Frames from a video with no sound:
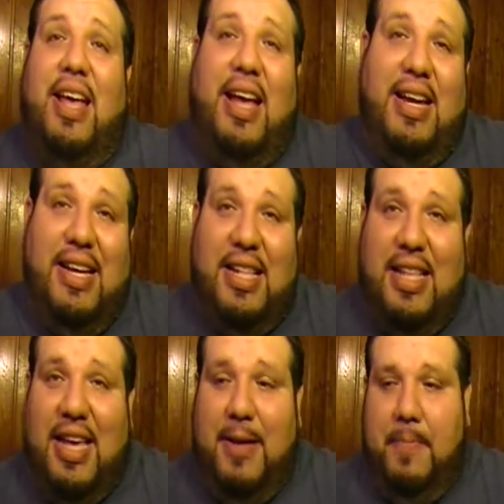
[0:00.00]
I did
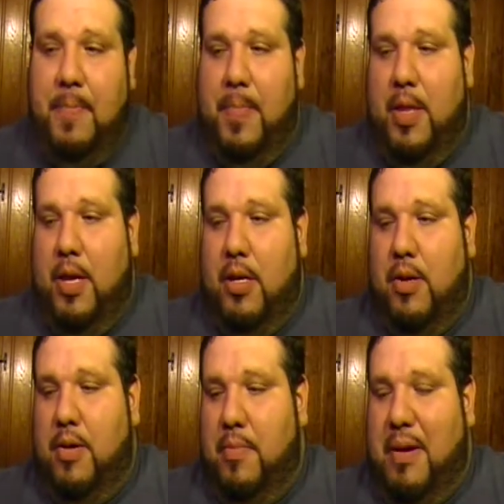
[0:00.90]
that
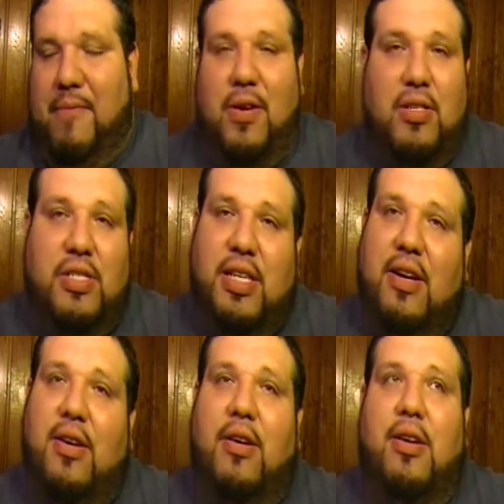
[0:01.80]
my first
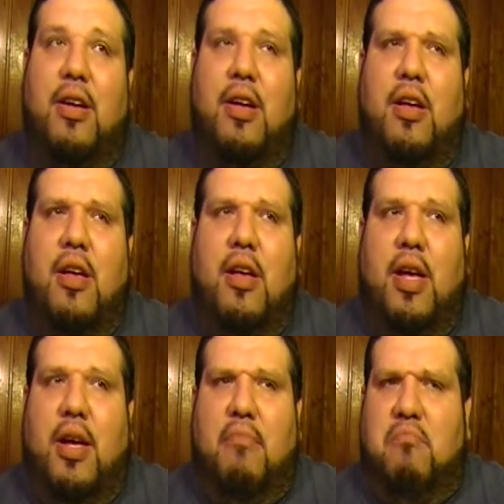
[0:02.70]
year
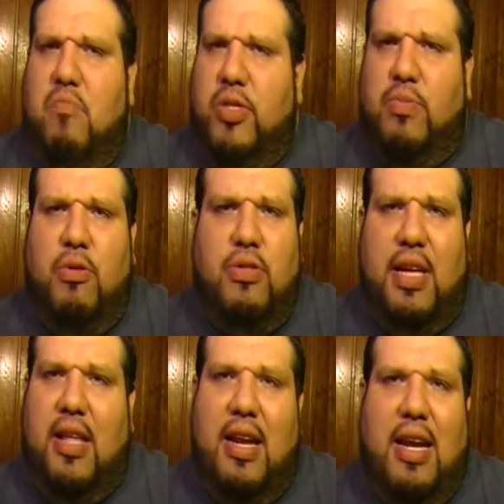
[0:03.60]
smooth
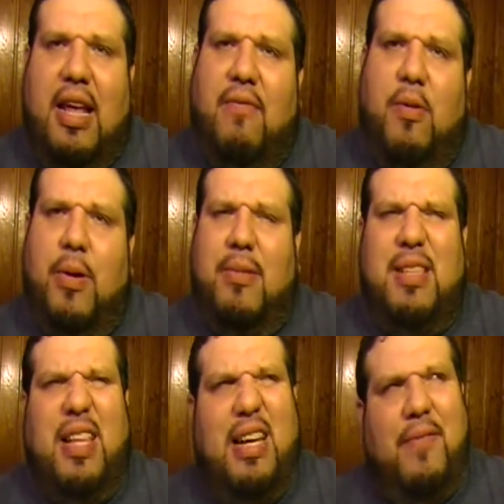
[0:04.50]
sailing. I didn't have no problems.
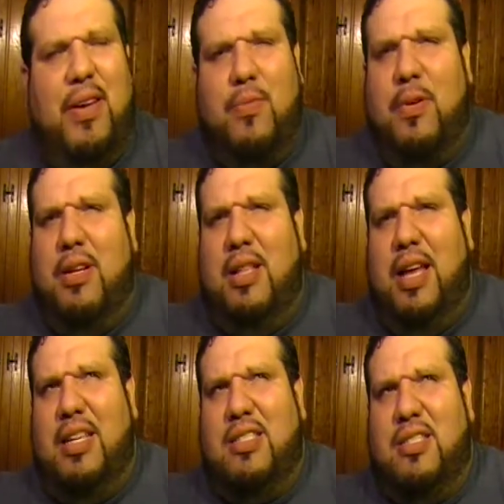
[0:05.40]
I think I failed 1
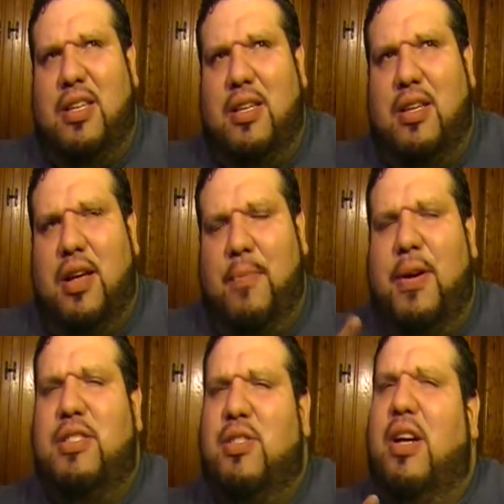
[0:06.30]
class. I'm
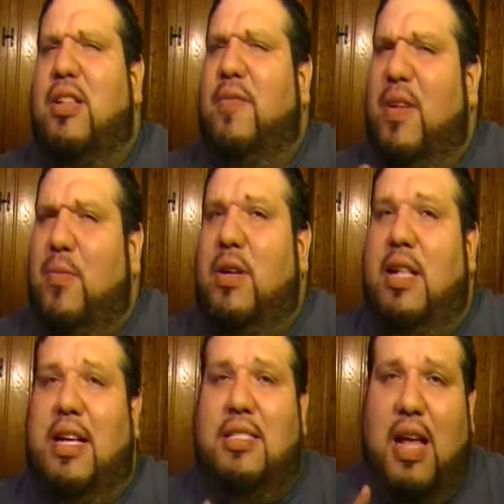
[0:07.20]
pretty sure I only failed 1
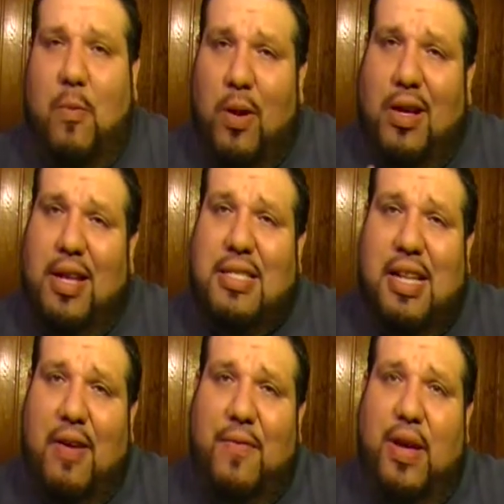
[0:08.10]
class. And that 1 class
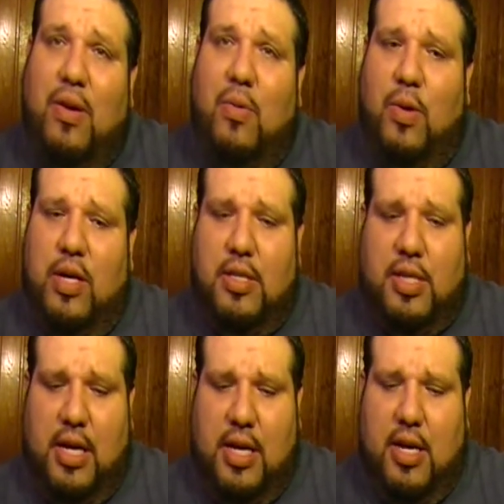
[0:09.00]
that I failed was
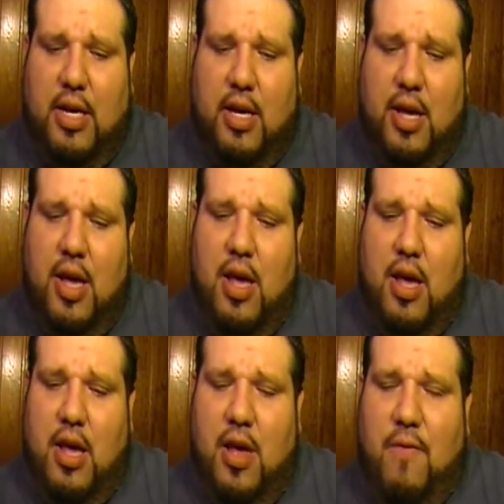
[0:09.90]

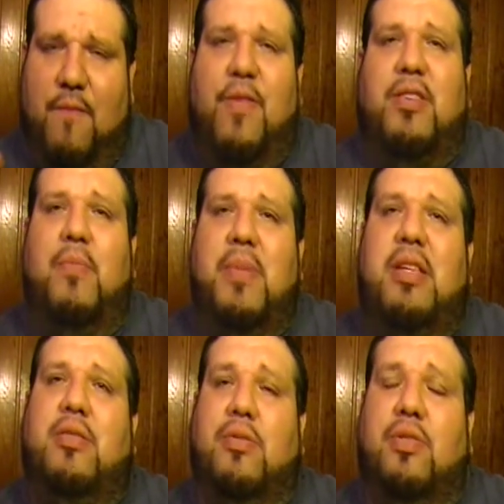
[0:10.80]

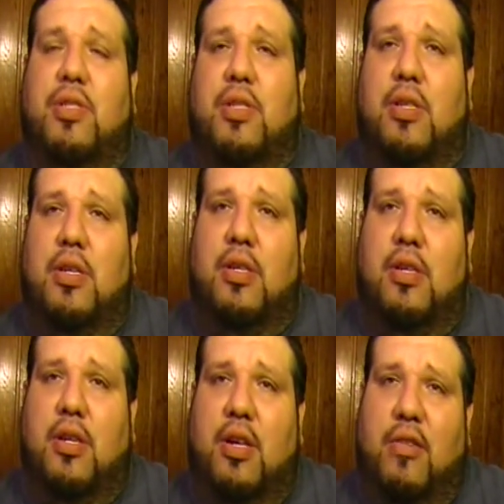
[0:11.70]
fundamentals
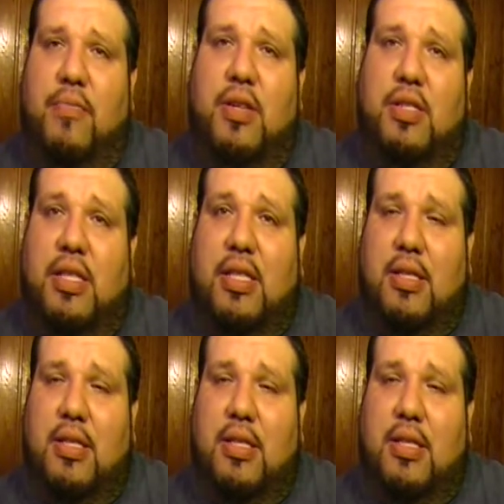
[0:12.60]
of music.